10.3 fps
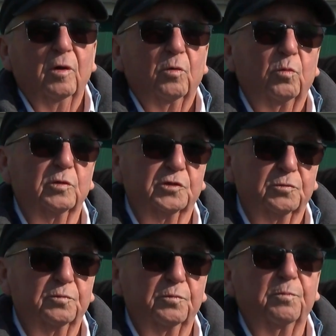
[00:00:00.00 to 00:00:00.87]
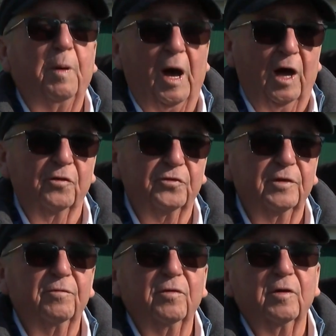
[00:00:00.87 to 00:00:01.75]
was
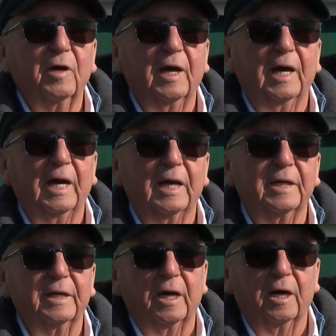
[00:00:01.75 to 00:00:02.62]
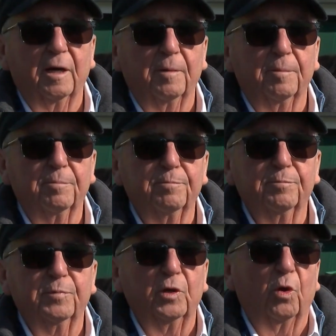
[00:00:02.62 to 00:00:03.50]
positive, and
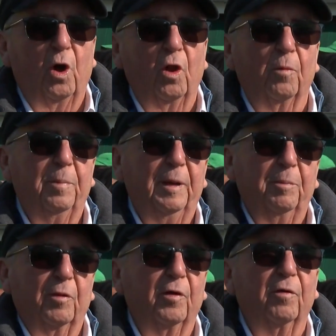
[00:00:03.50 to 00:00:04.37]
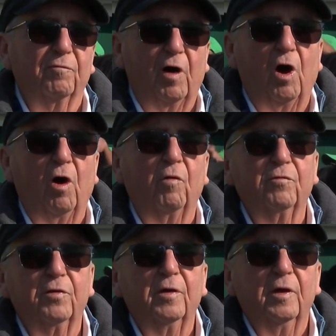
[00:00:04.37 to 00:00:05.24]
all the people that are involved,